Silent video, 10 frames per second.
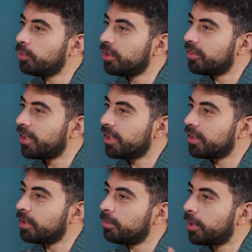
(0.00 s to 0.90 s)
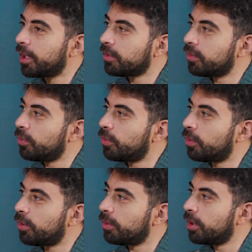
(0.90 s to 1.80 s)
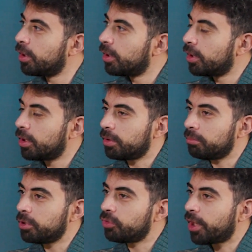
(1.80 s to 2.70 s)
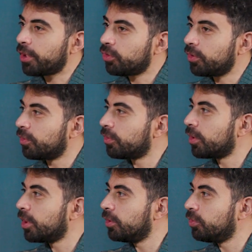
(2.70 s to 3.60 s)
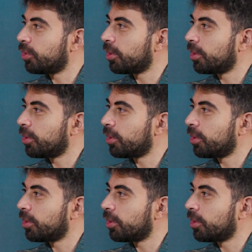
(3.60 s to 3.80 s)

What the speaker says: did that impact your interactions in